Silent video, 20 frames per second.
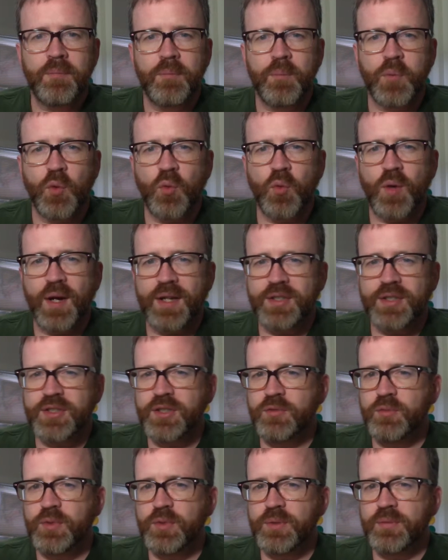But why
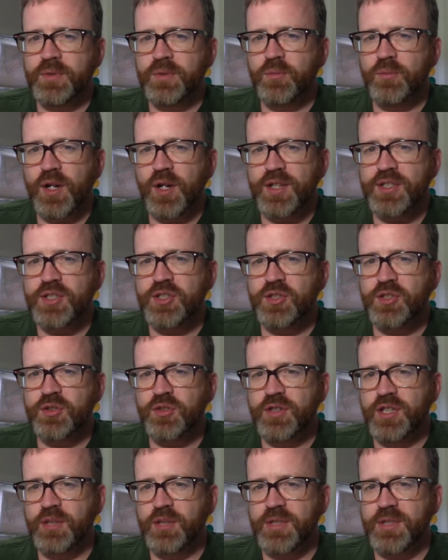
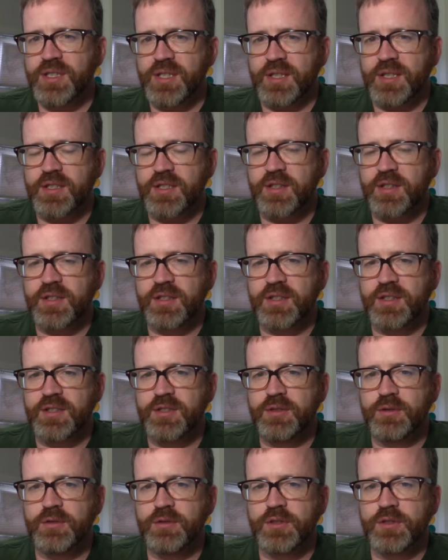should there be such a thing as
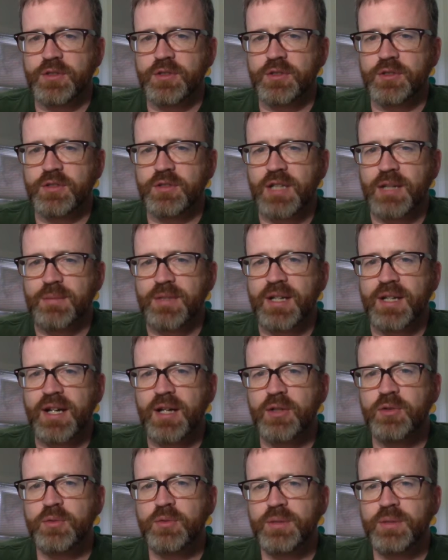universal grammar?
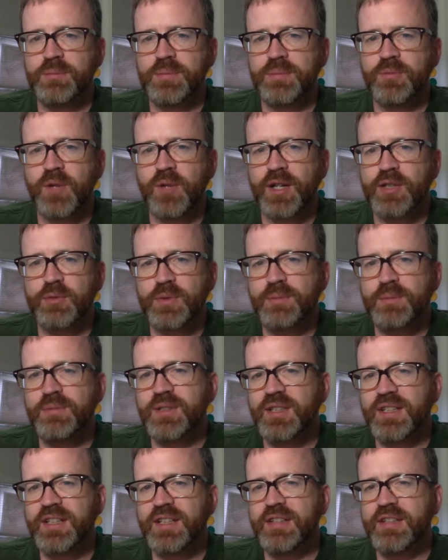Why do we
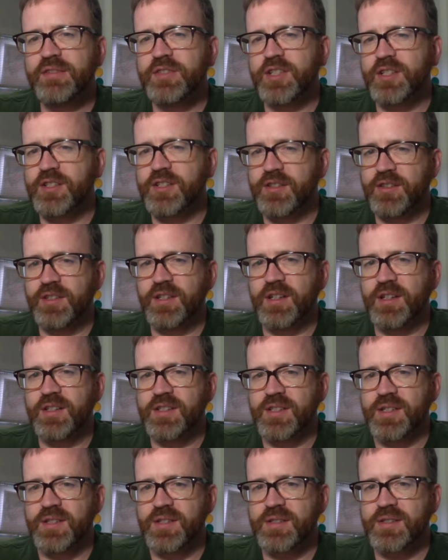believe such a thing
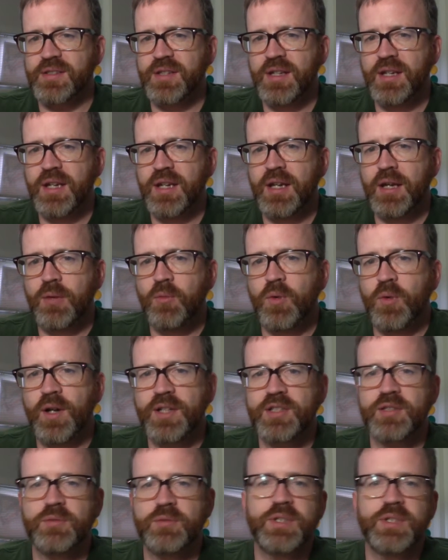exists? Why
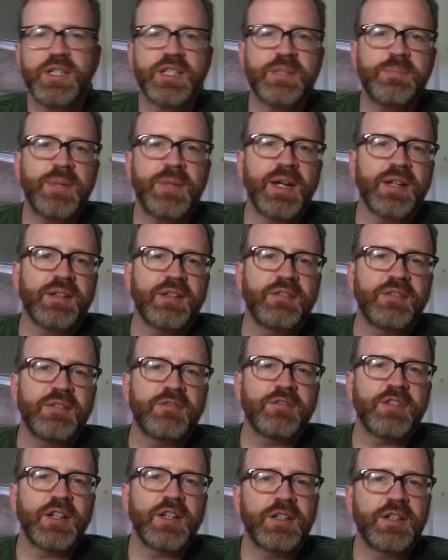should we expect that
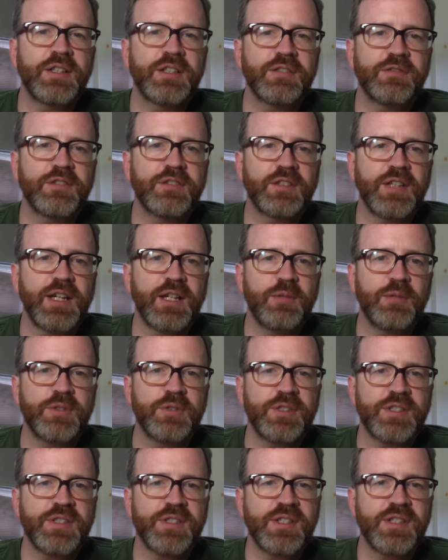very different
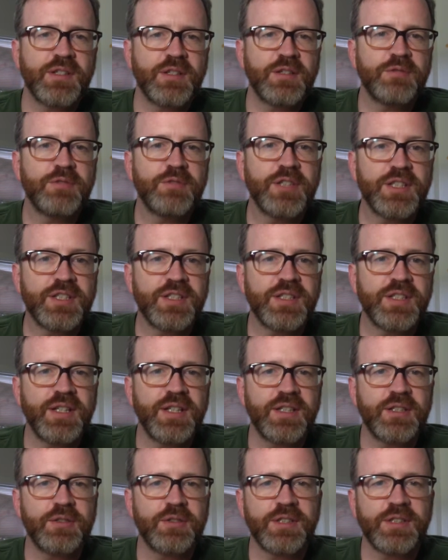languages that
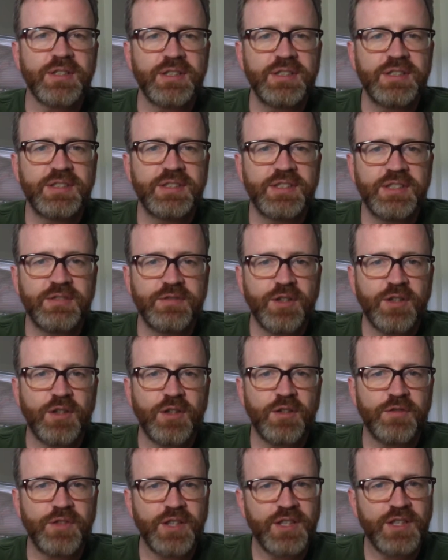originated, or at least
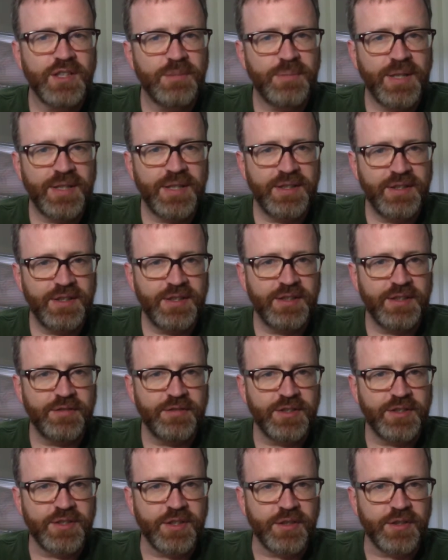evolved, independently of
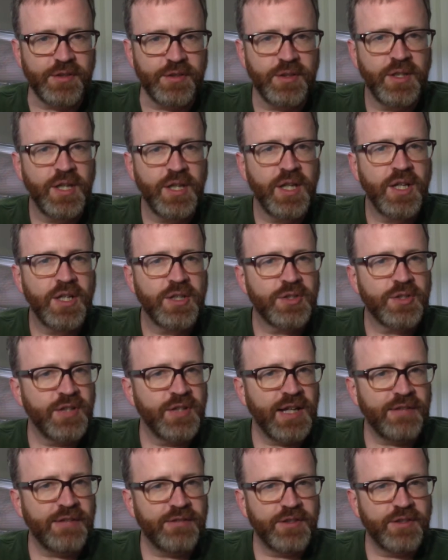each other,
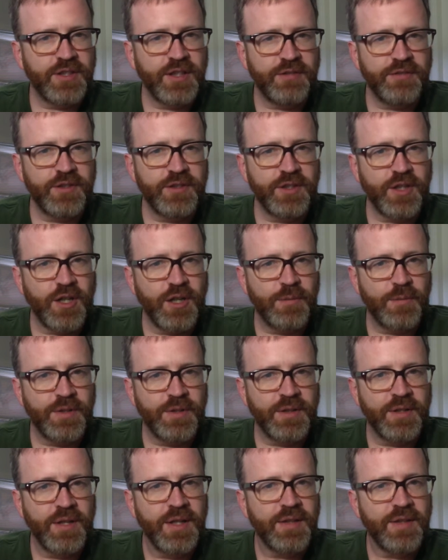should have enough in
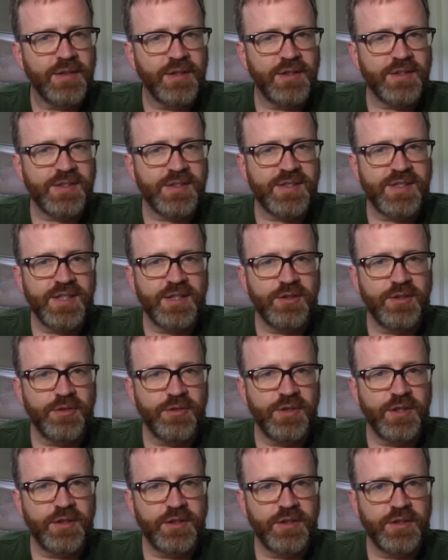common that a single
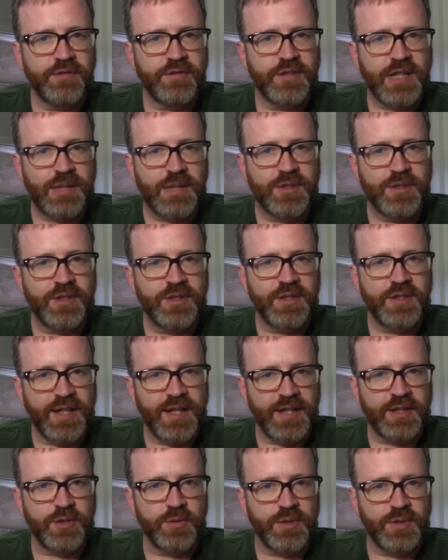theory of grammar could
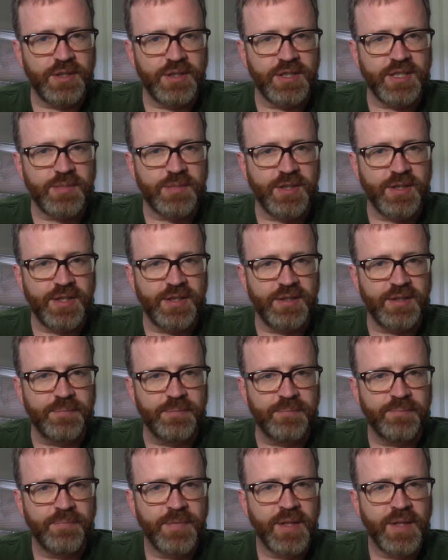adequately explain
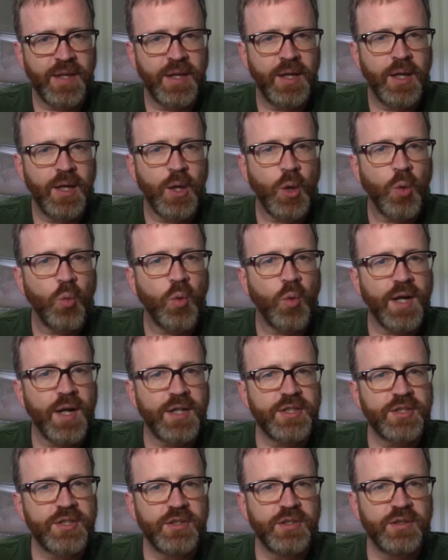them?
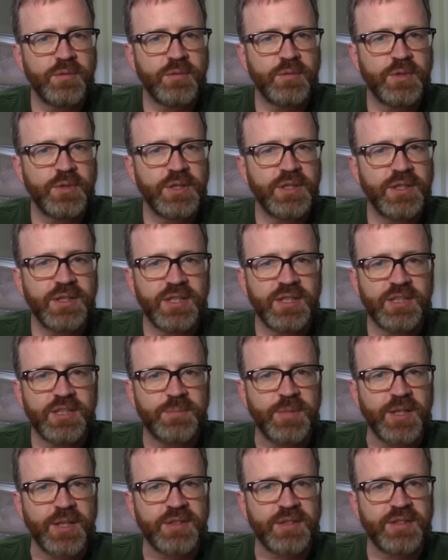Why shouldn't we
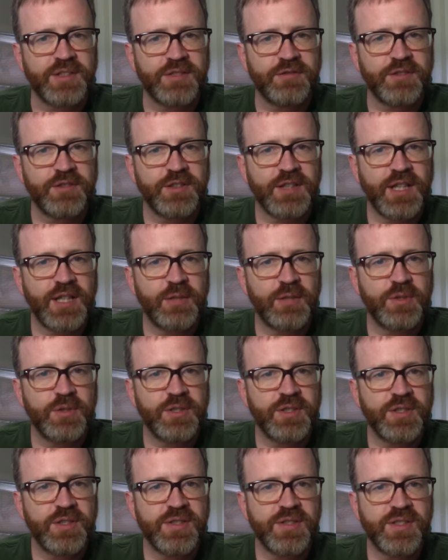expect different
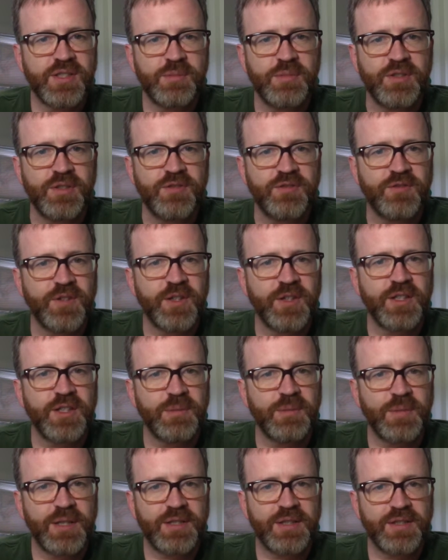languages to be
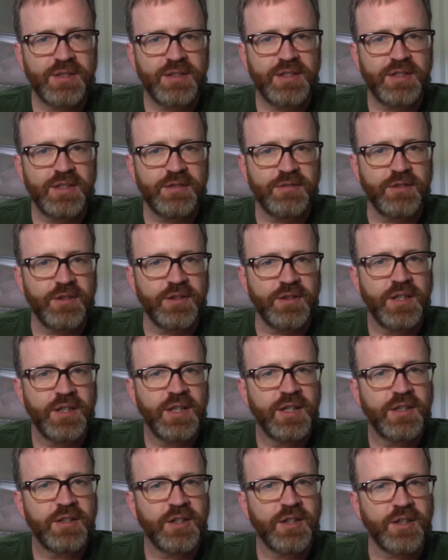fundamentally different?
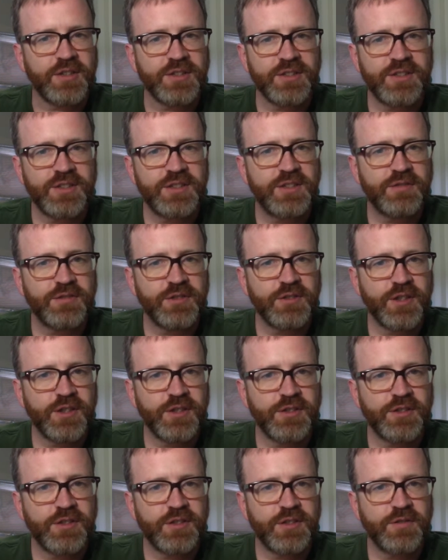Not just different on
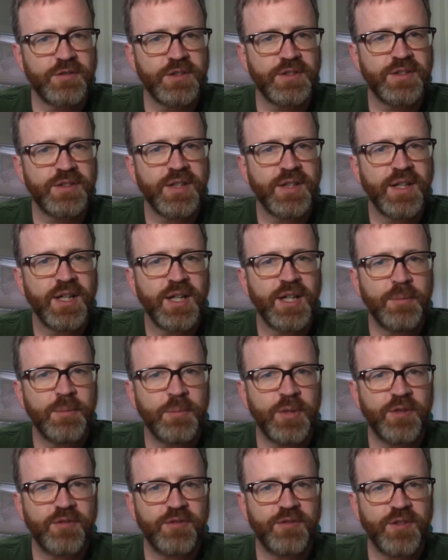the surface,
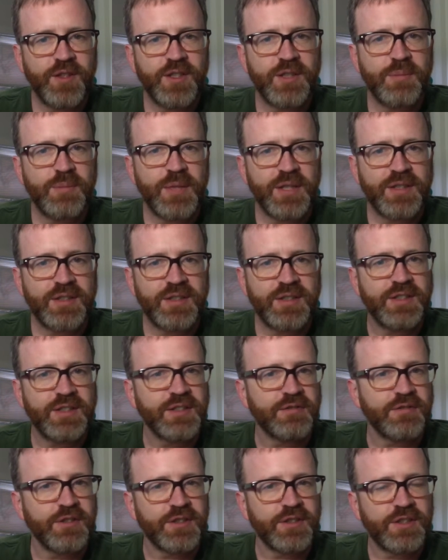but fundamentally
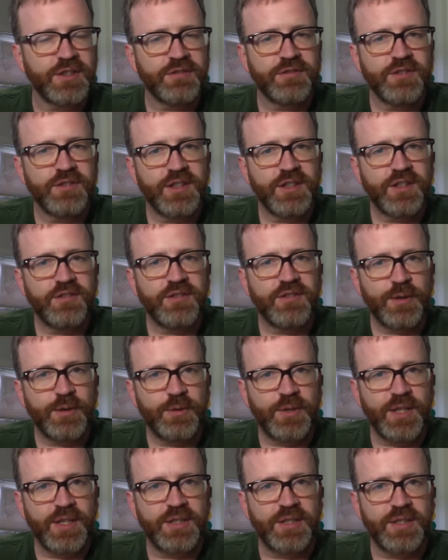different, different at the
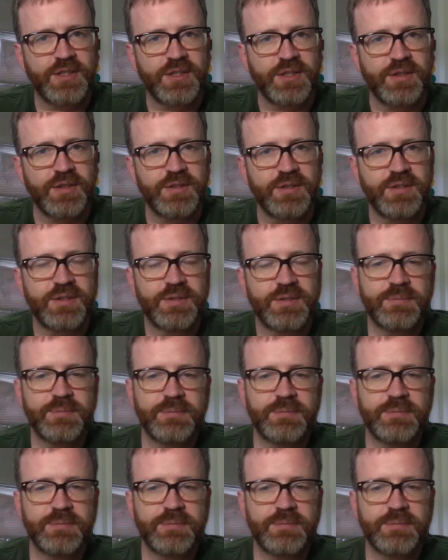foundations.